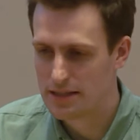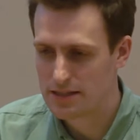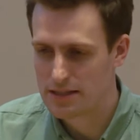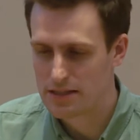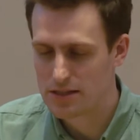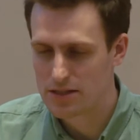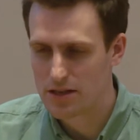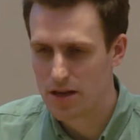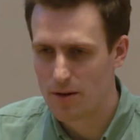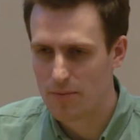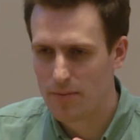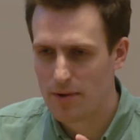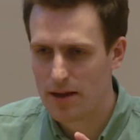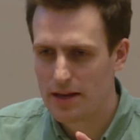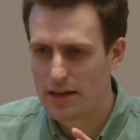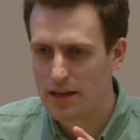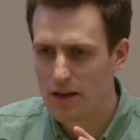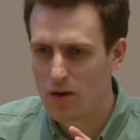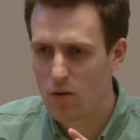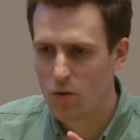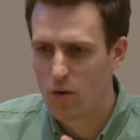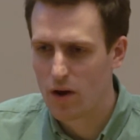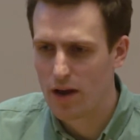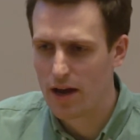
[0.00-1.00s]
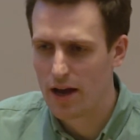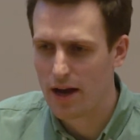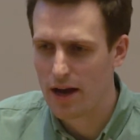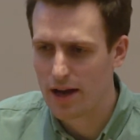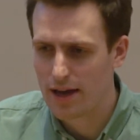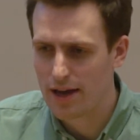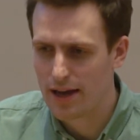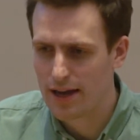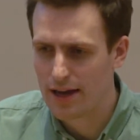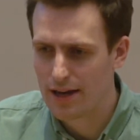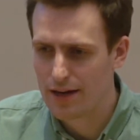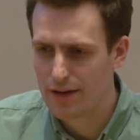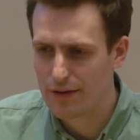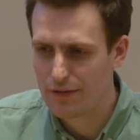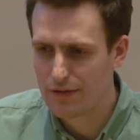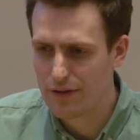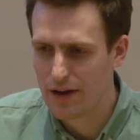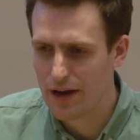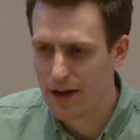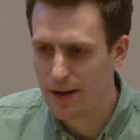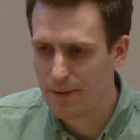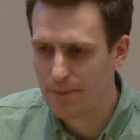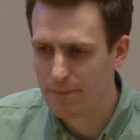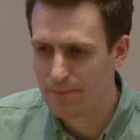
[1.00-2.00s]
is it's come in quite a kind of
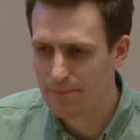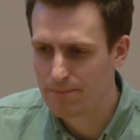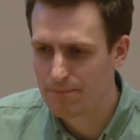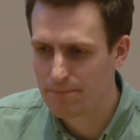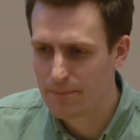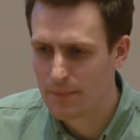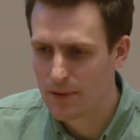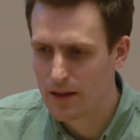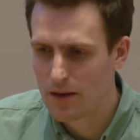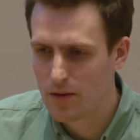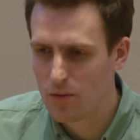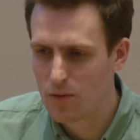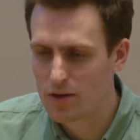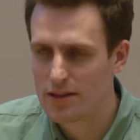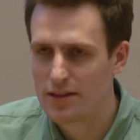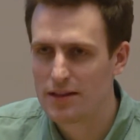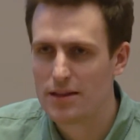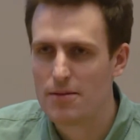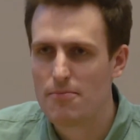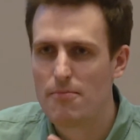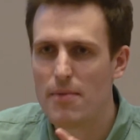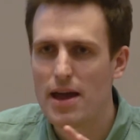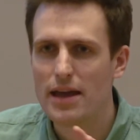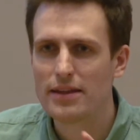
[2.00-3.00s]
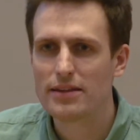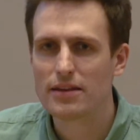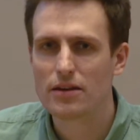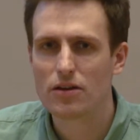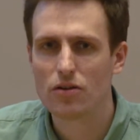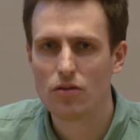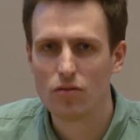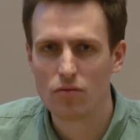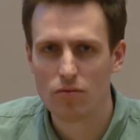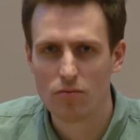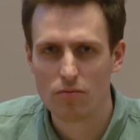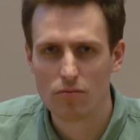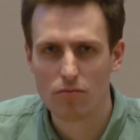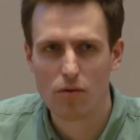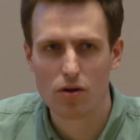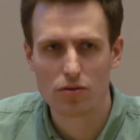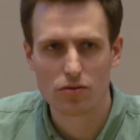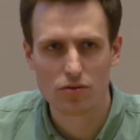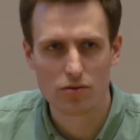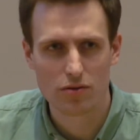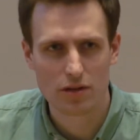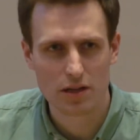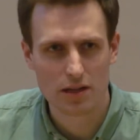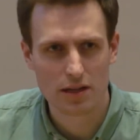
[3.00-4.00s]
within the medical
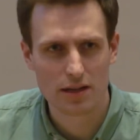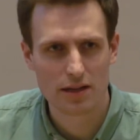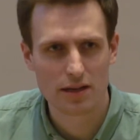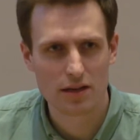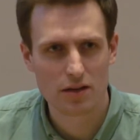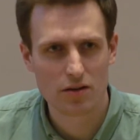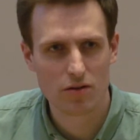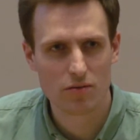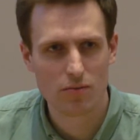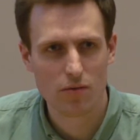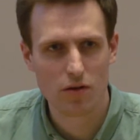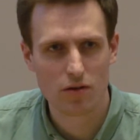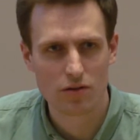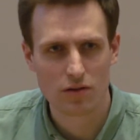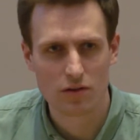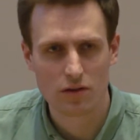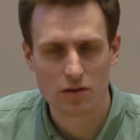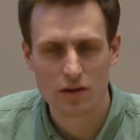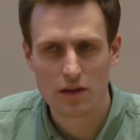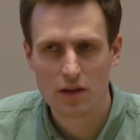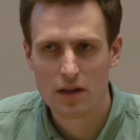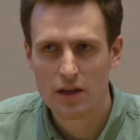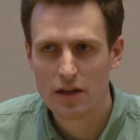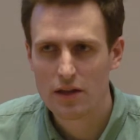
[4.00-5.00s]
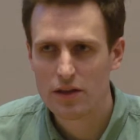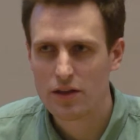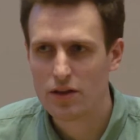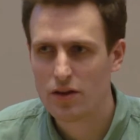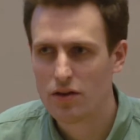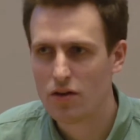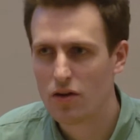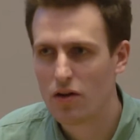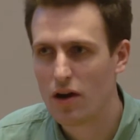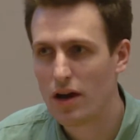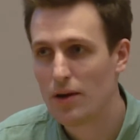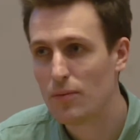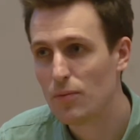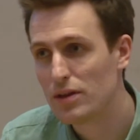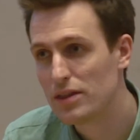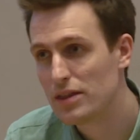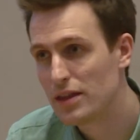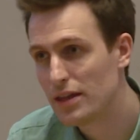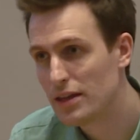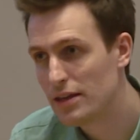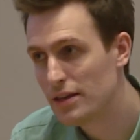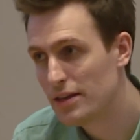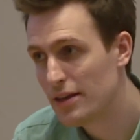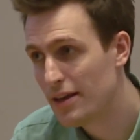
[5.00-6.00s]
model, the clinical model, and
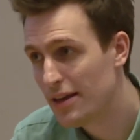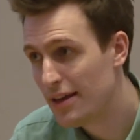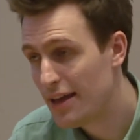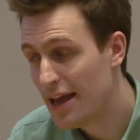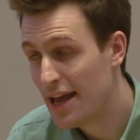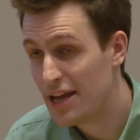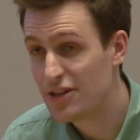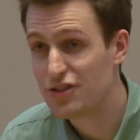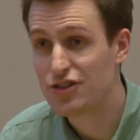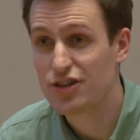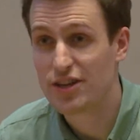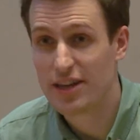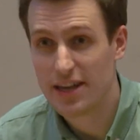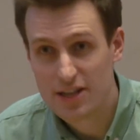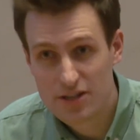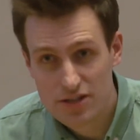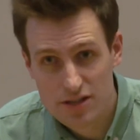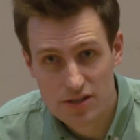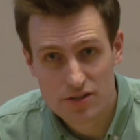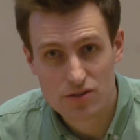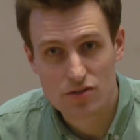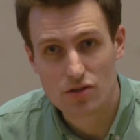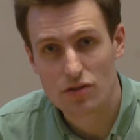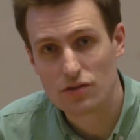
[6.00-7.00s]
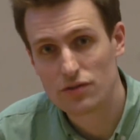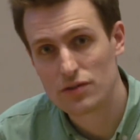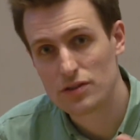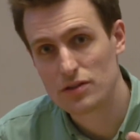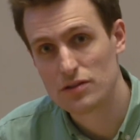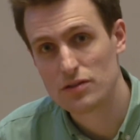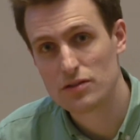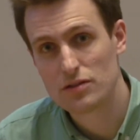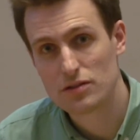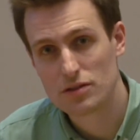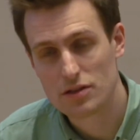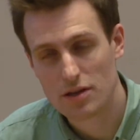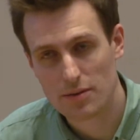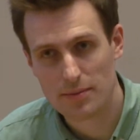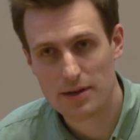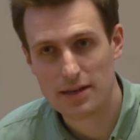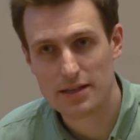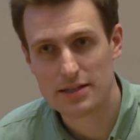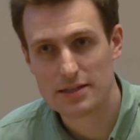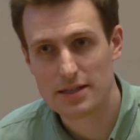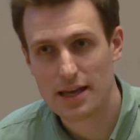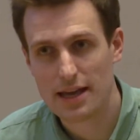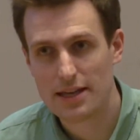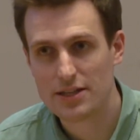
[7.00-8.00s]
within education, it's often come in
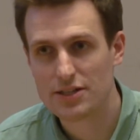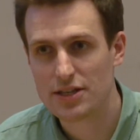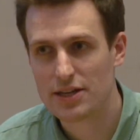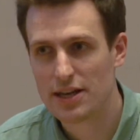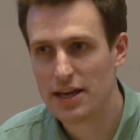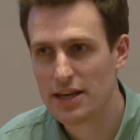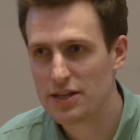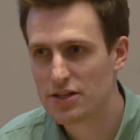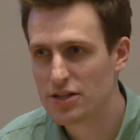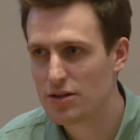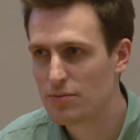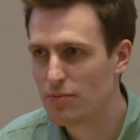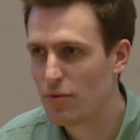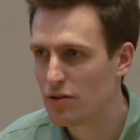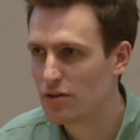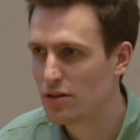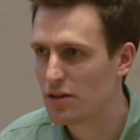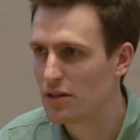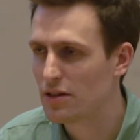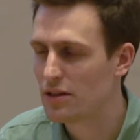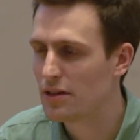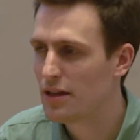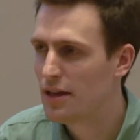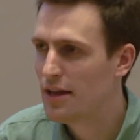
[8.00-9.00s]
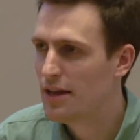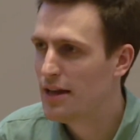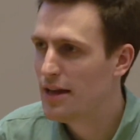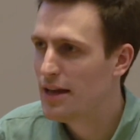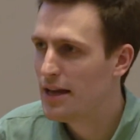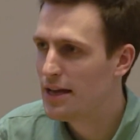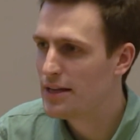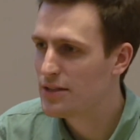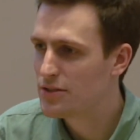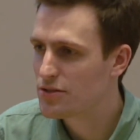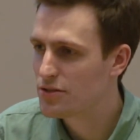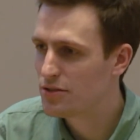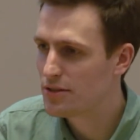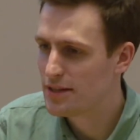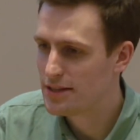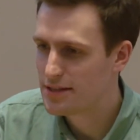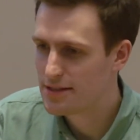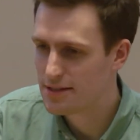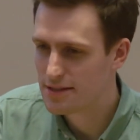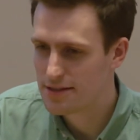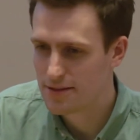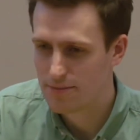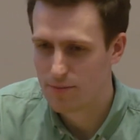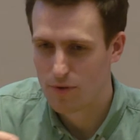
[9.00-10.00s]
as the education model. And so
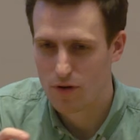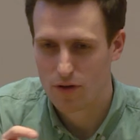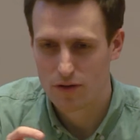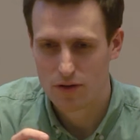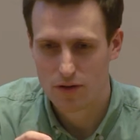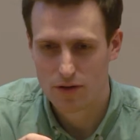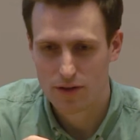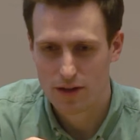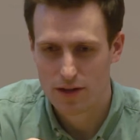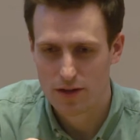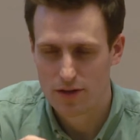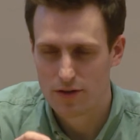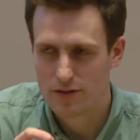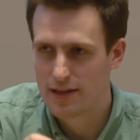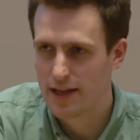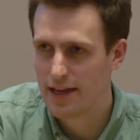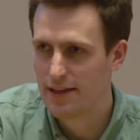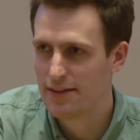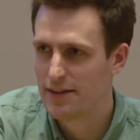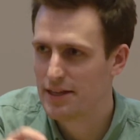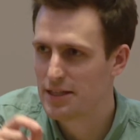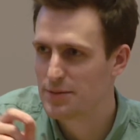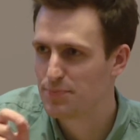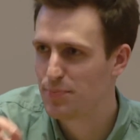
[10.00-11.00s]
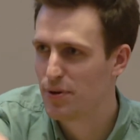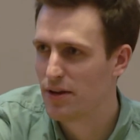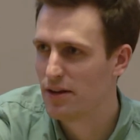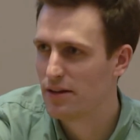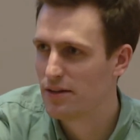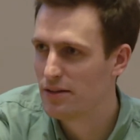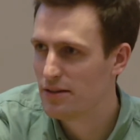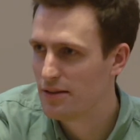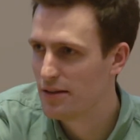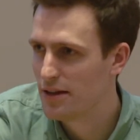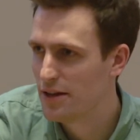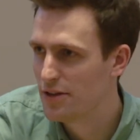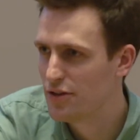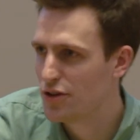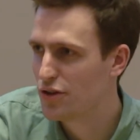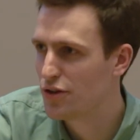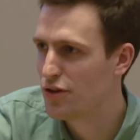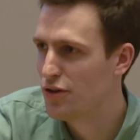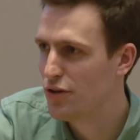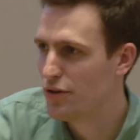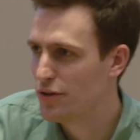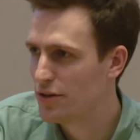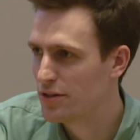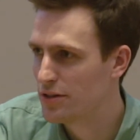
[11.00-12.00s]
this is the model that you take this pill and you're
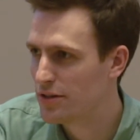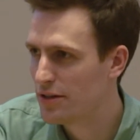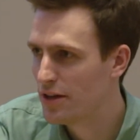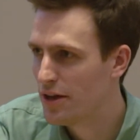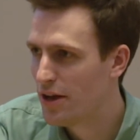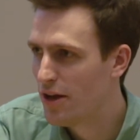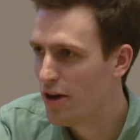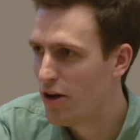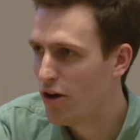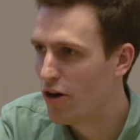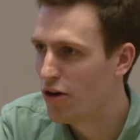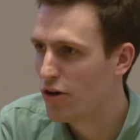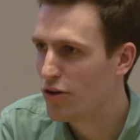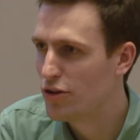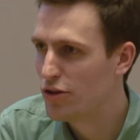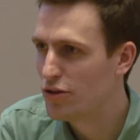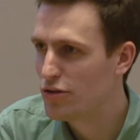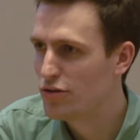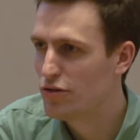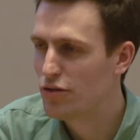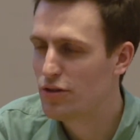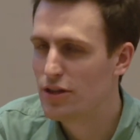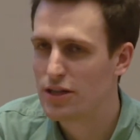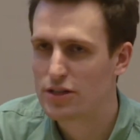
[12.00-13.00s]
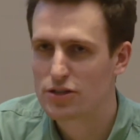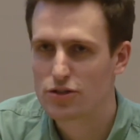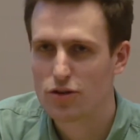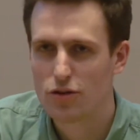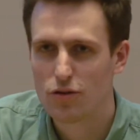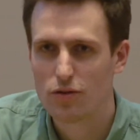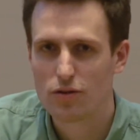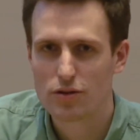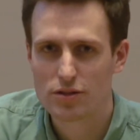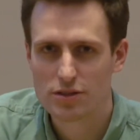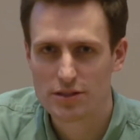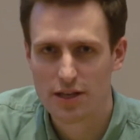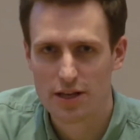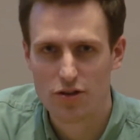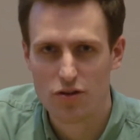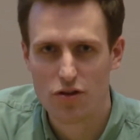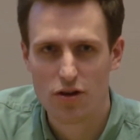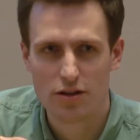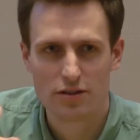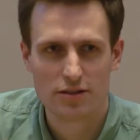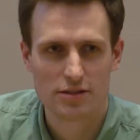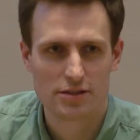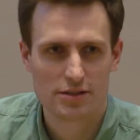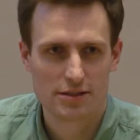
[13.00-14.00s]
cured, or you do this course and
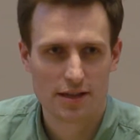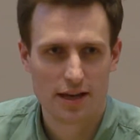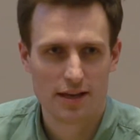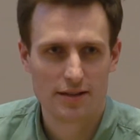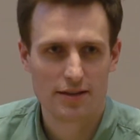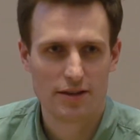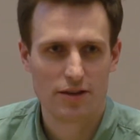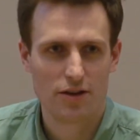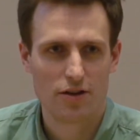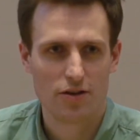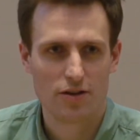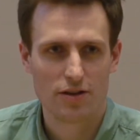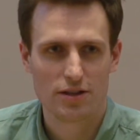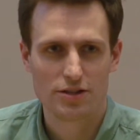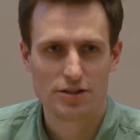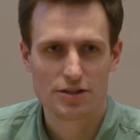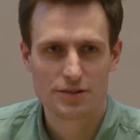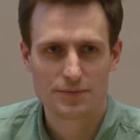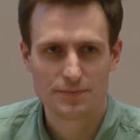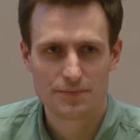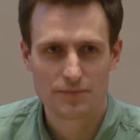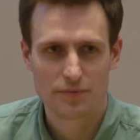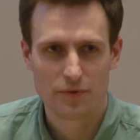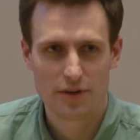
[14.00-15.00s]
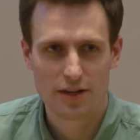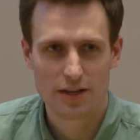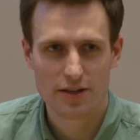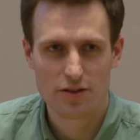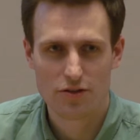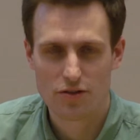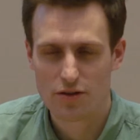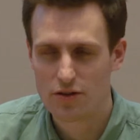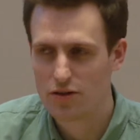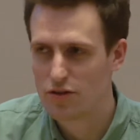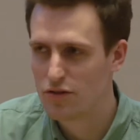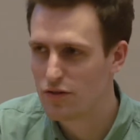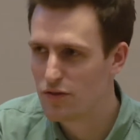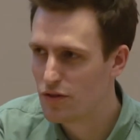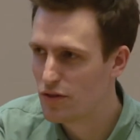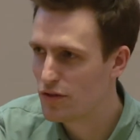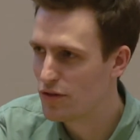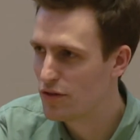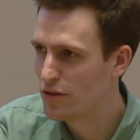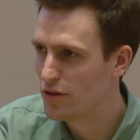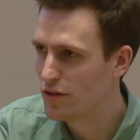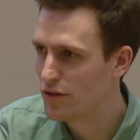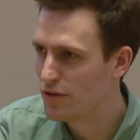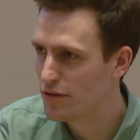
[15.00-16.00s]
you understand the knowledge, right?
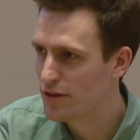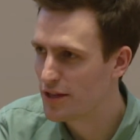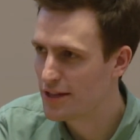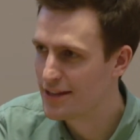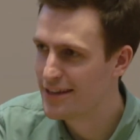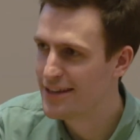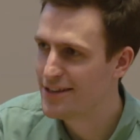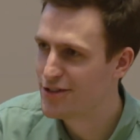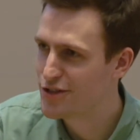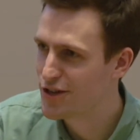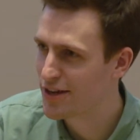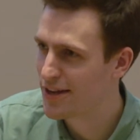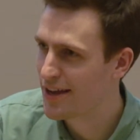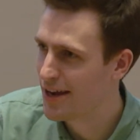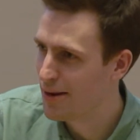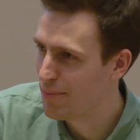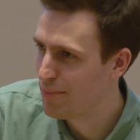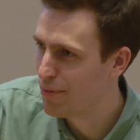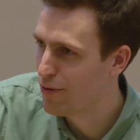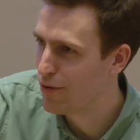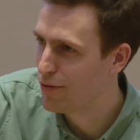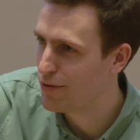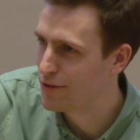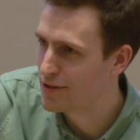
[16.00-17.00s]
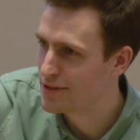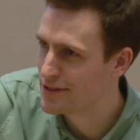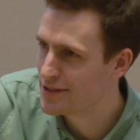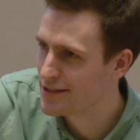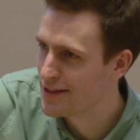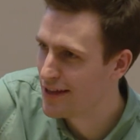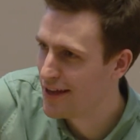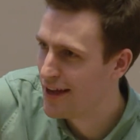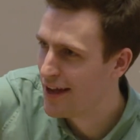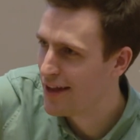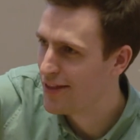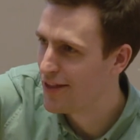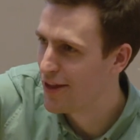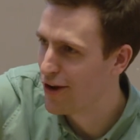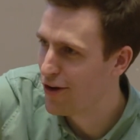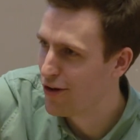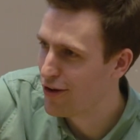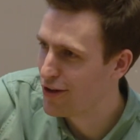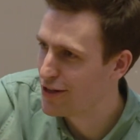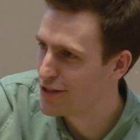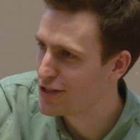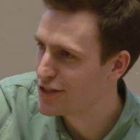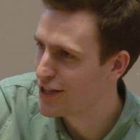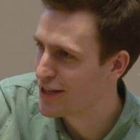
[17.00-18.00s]
The teacher kind of pours the
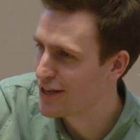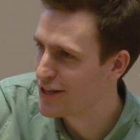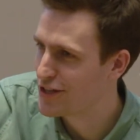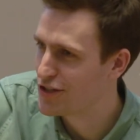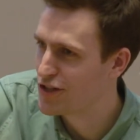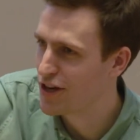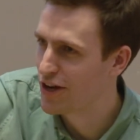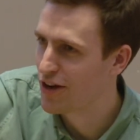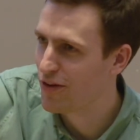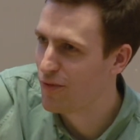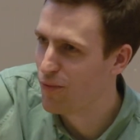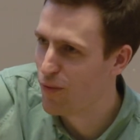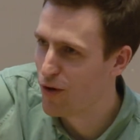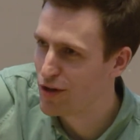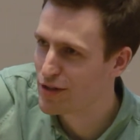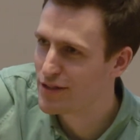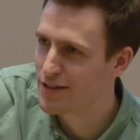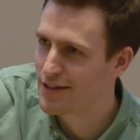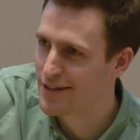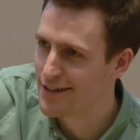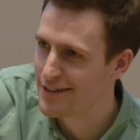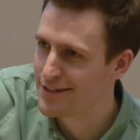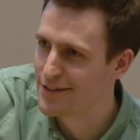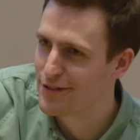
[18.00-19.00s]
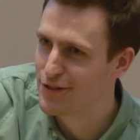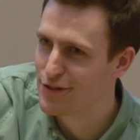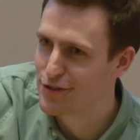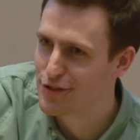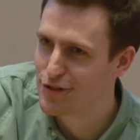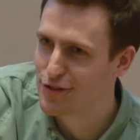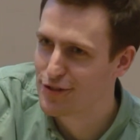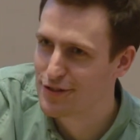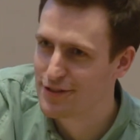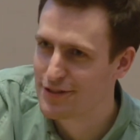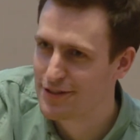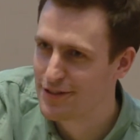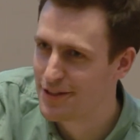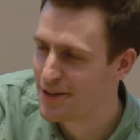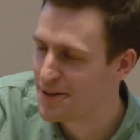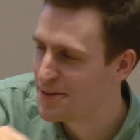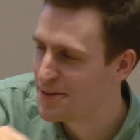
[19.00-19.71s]
knowledge like a jug of water into the student,